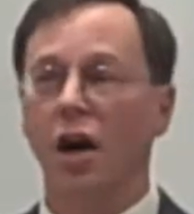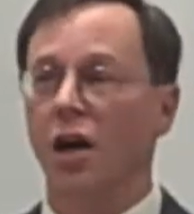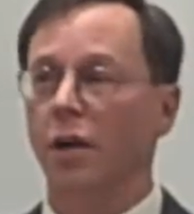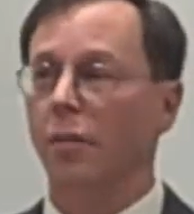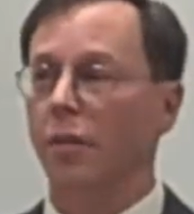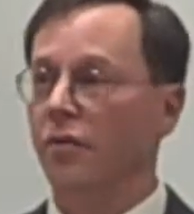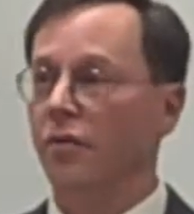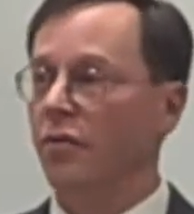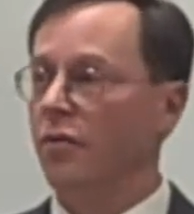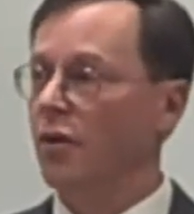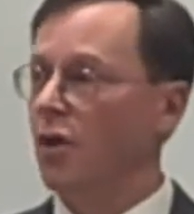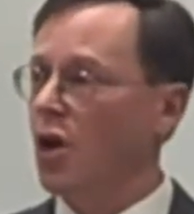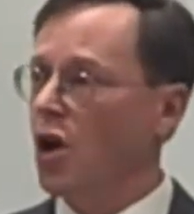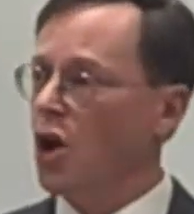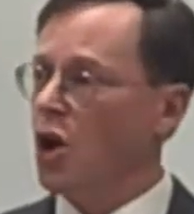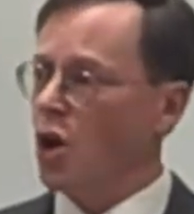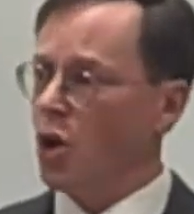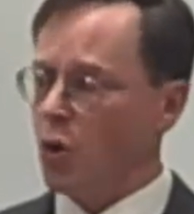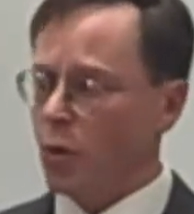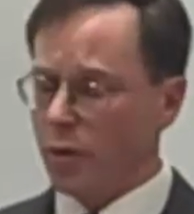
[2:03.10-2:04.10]
economists
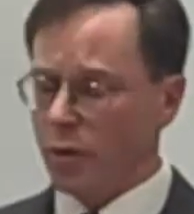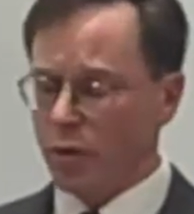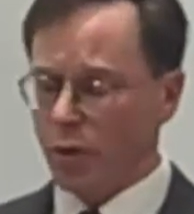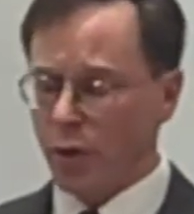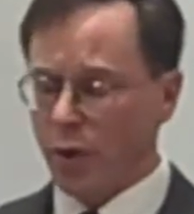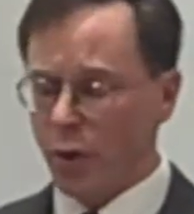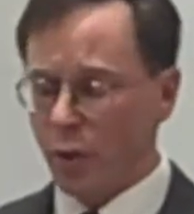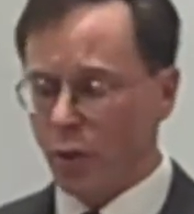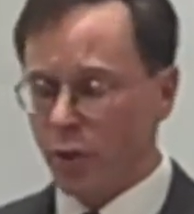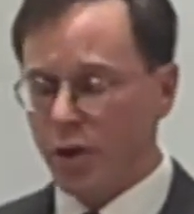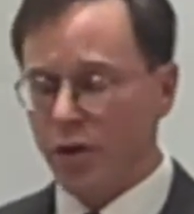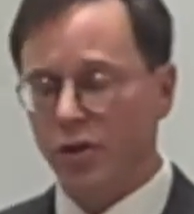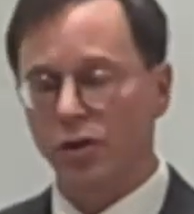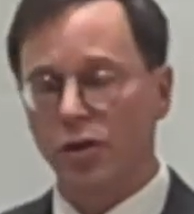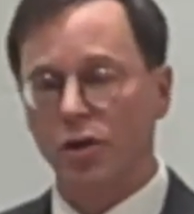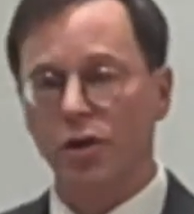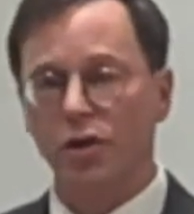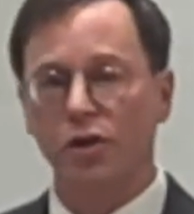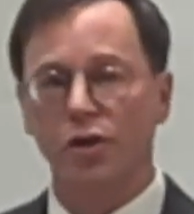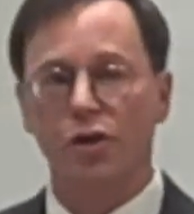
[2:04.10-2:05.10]
who were doing
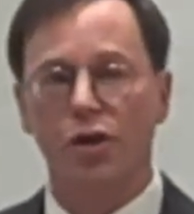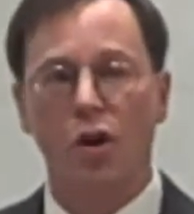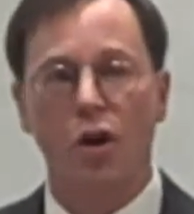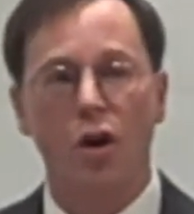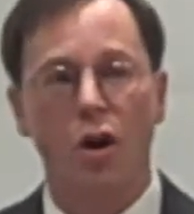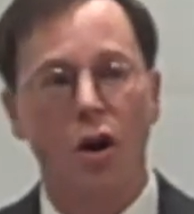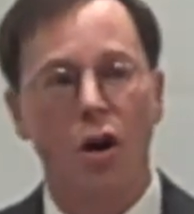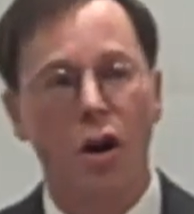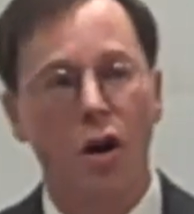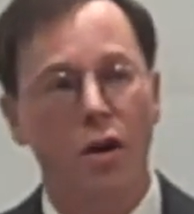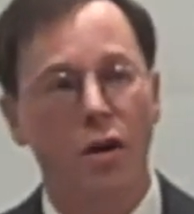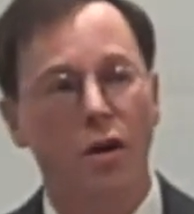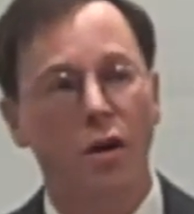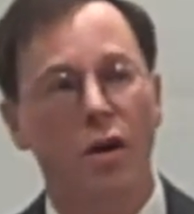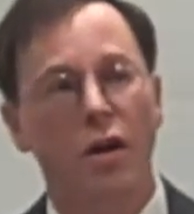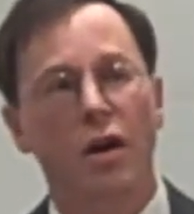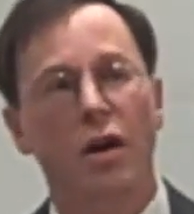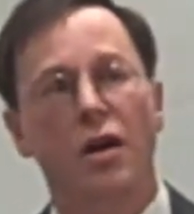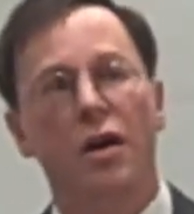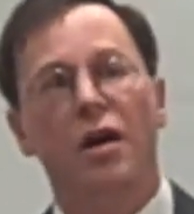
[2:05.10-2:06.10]
research on
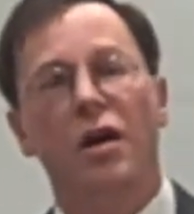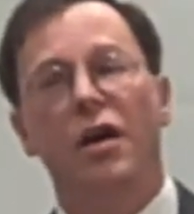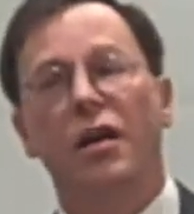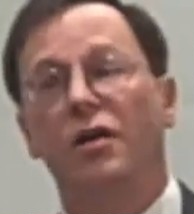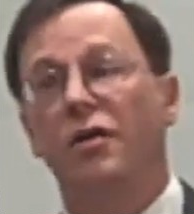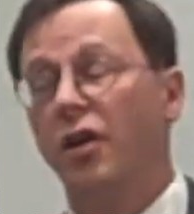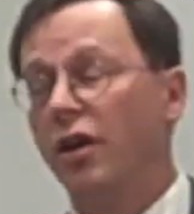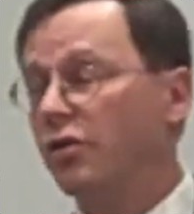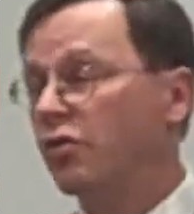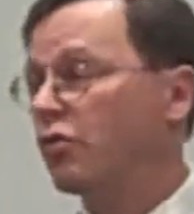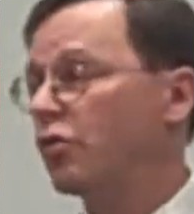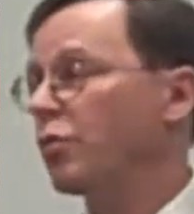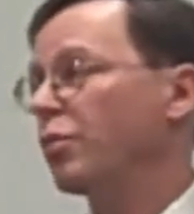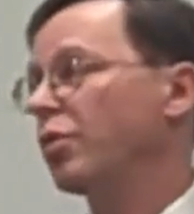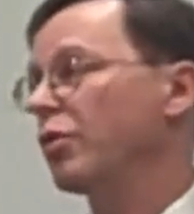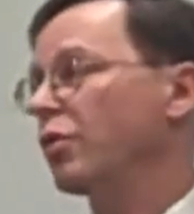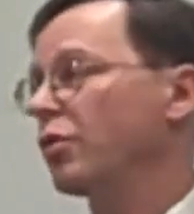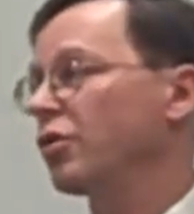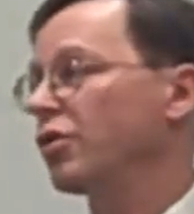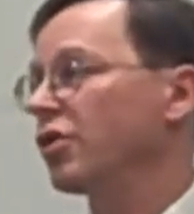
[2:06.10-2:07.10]
industrial
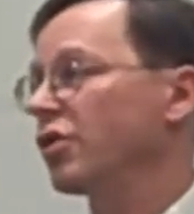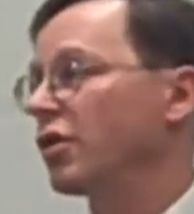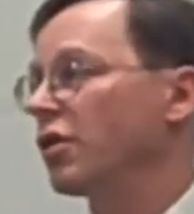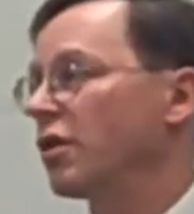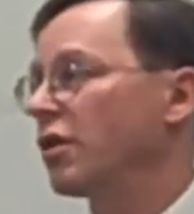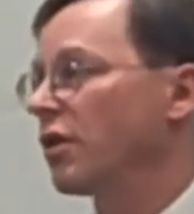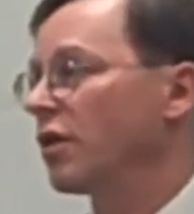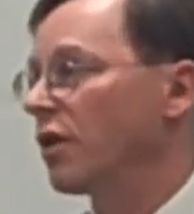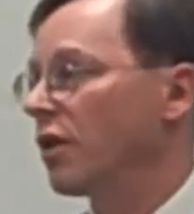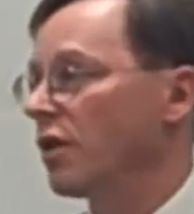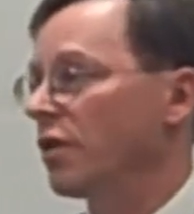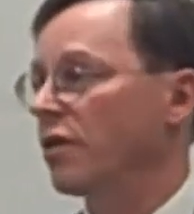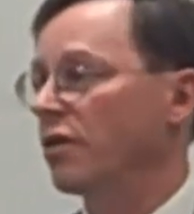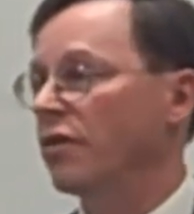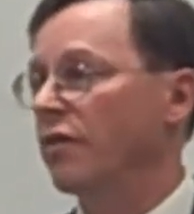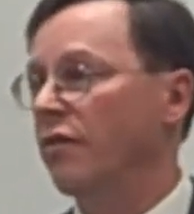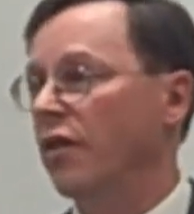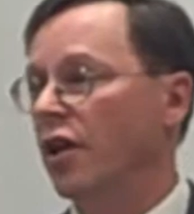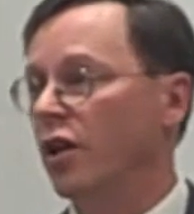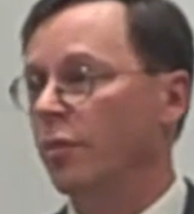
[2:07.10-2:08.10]
pollution in the
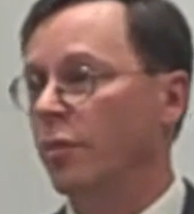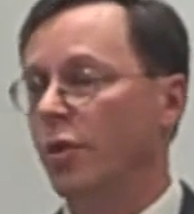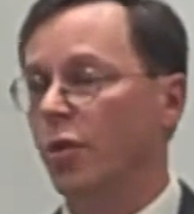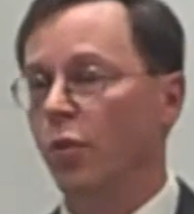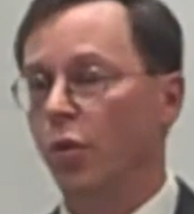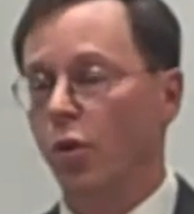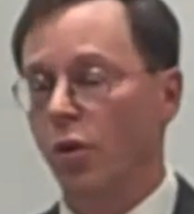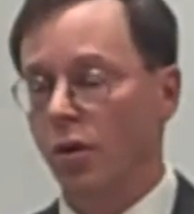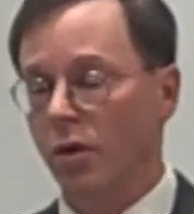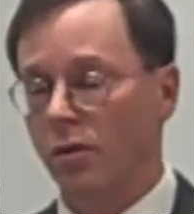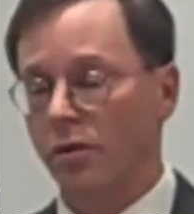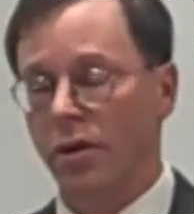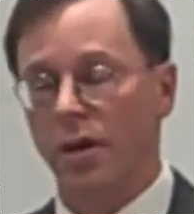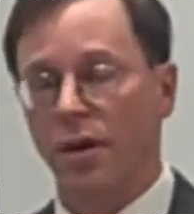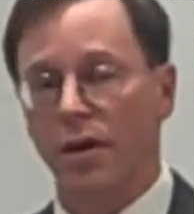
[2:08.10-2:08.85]
developing world.